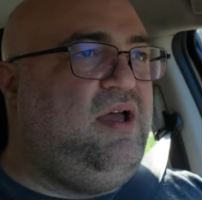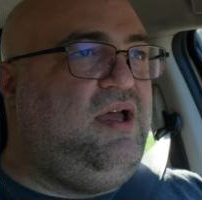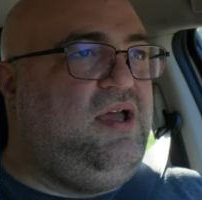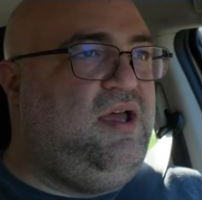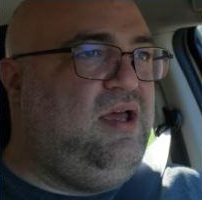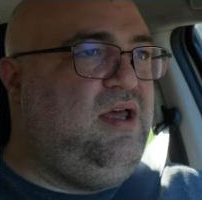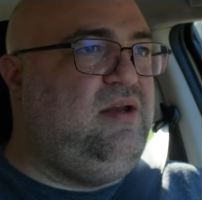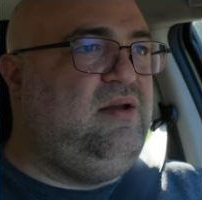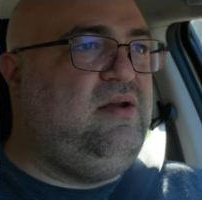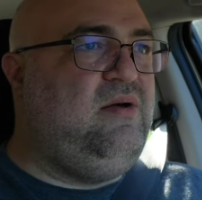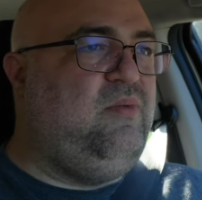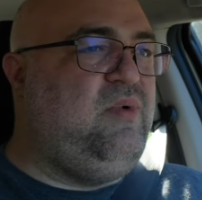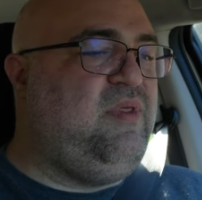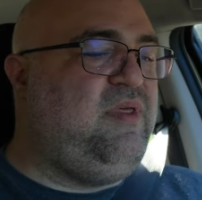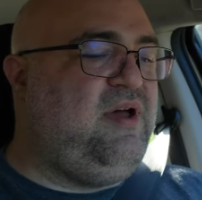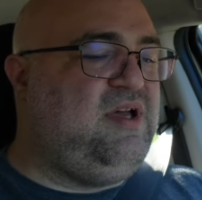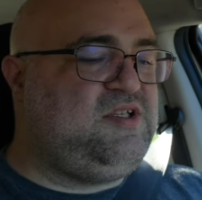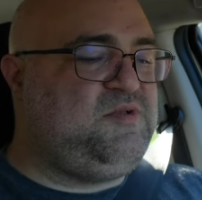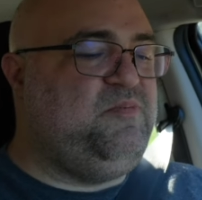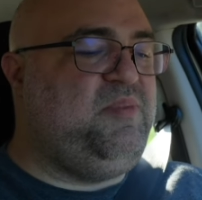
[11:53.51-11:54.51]
And
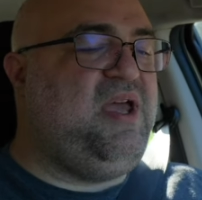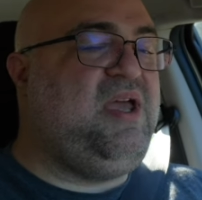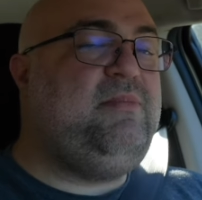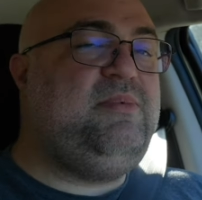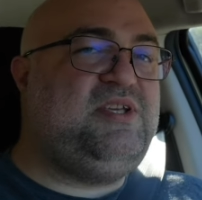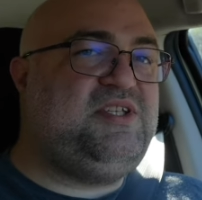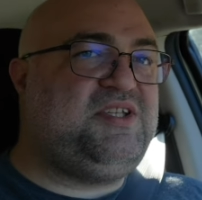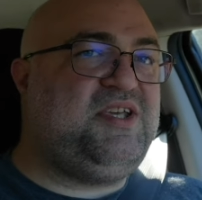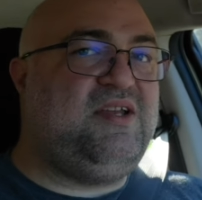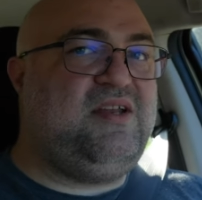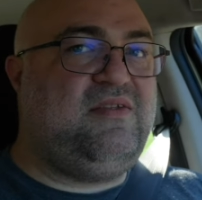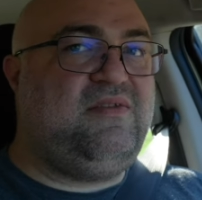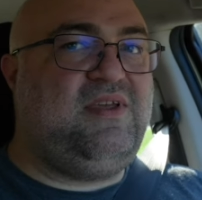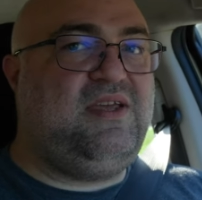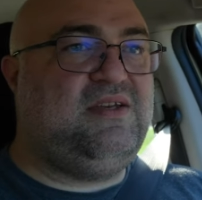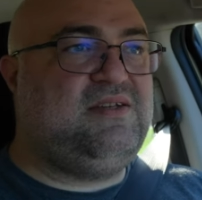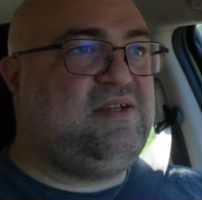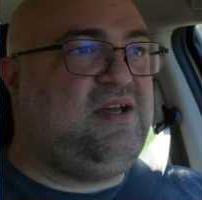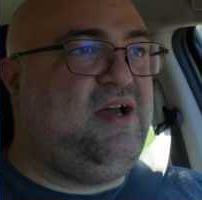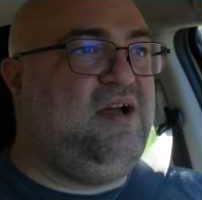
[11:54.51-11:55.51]
with us babysitting
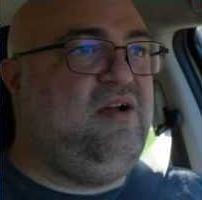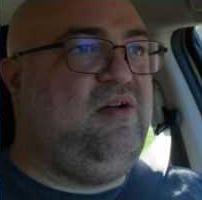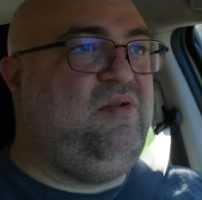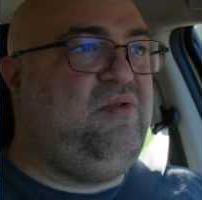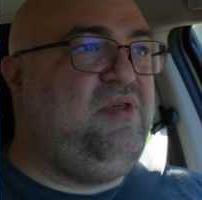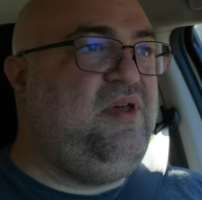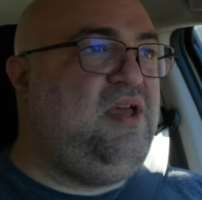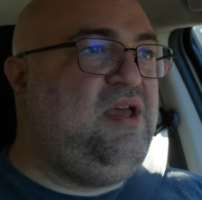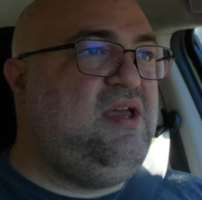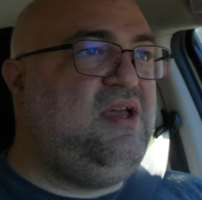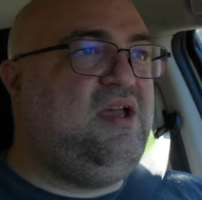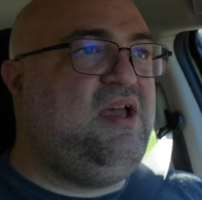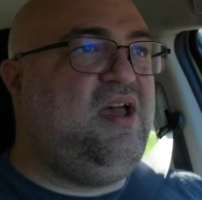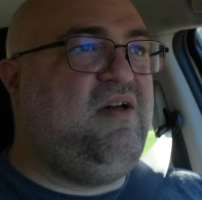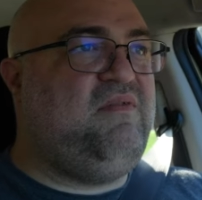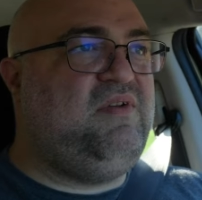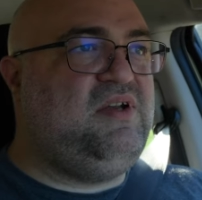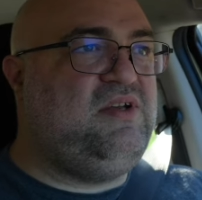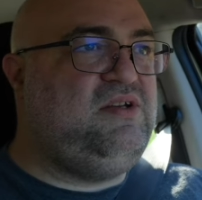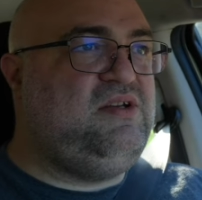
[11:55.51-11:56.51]
the entire thing,
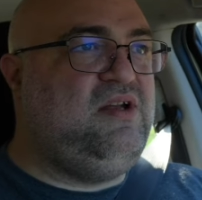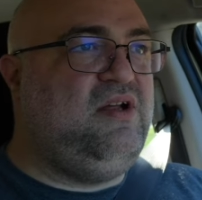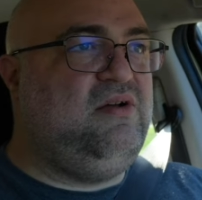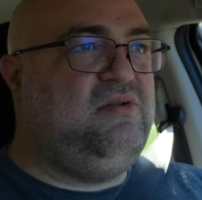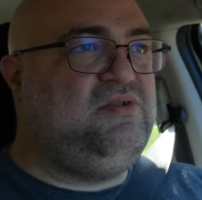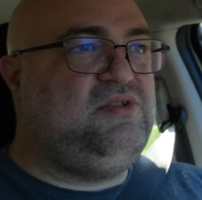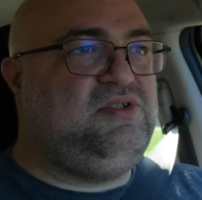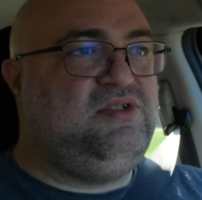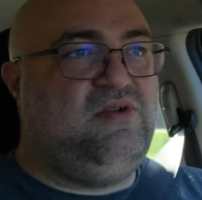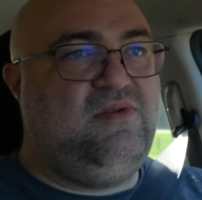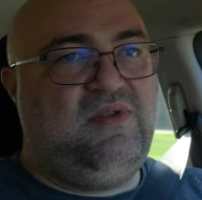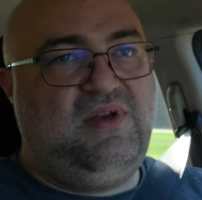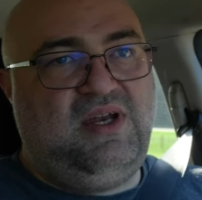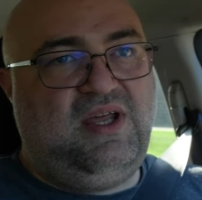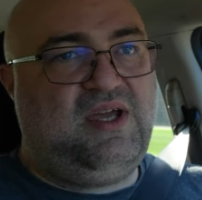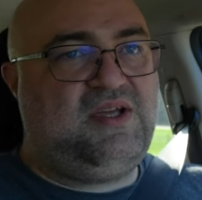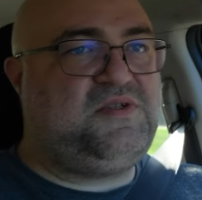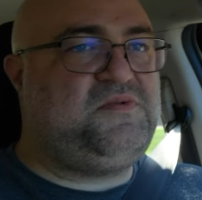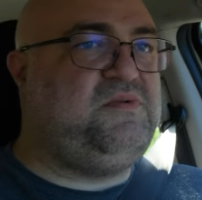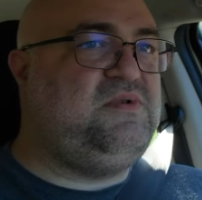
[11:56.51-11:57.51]
having to you know do the
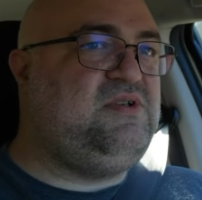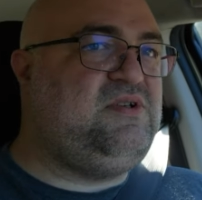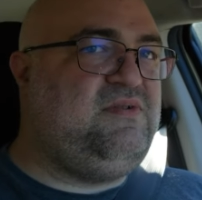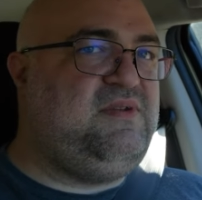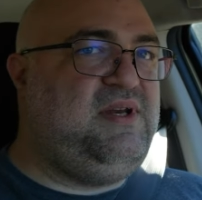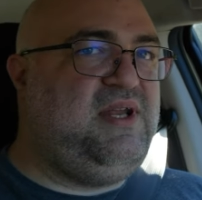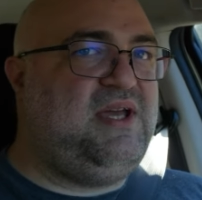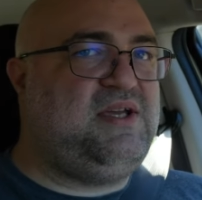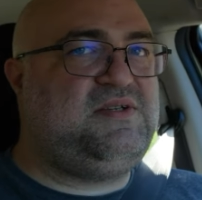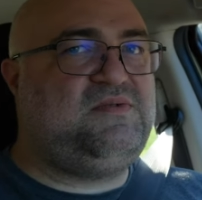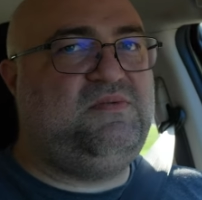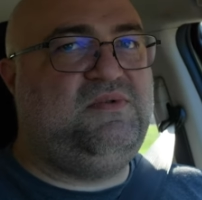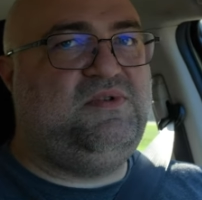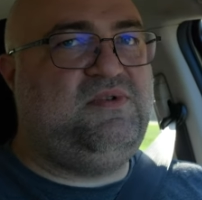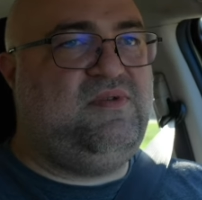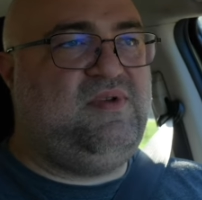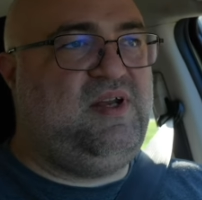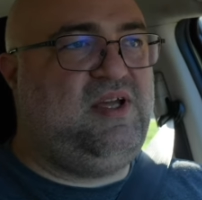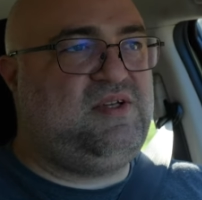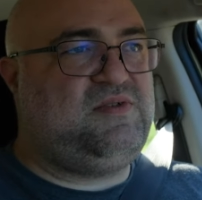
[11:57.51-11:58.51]
next one, do the next one,
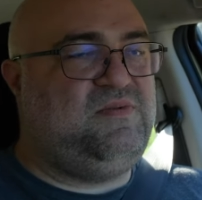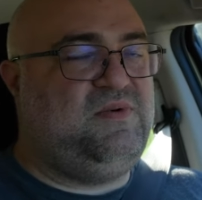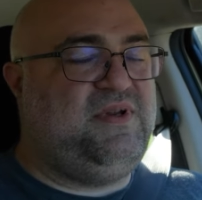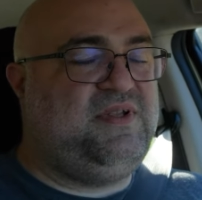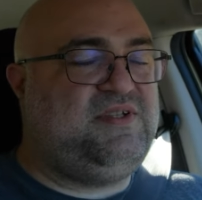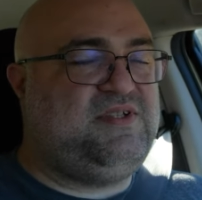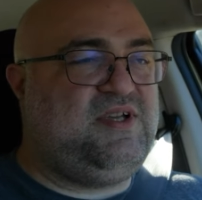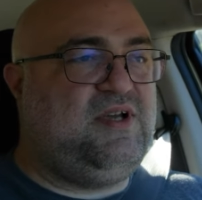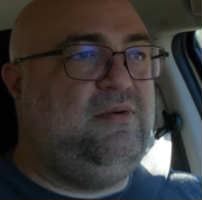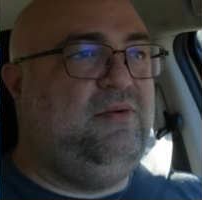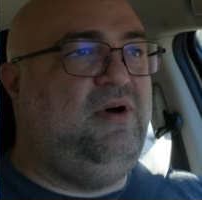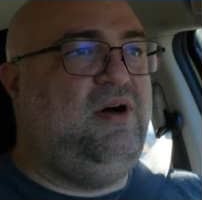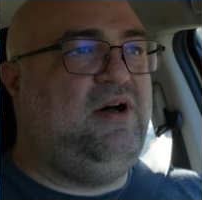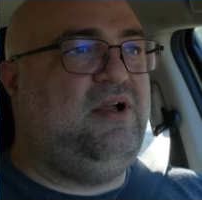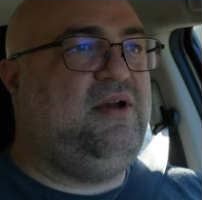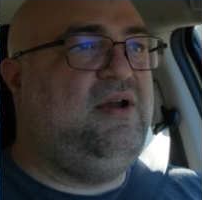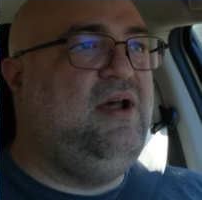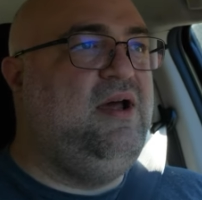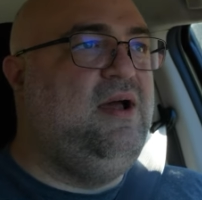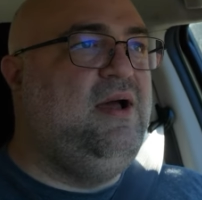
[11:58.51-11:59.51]
do the next one, and so
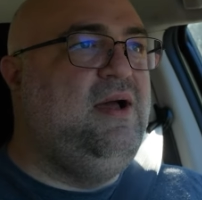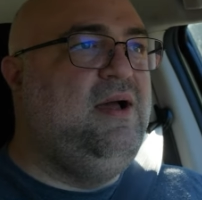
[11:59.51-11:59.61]
on.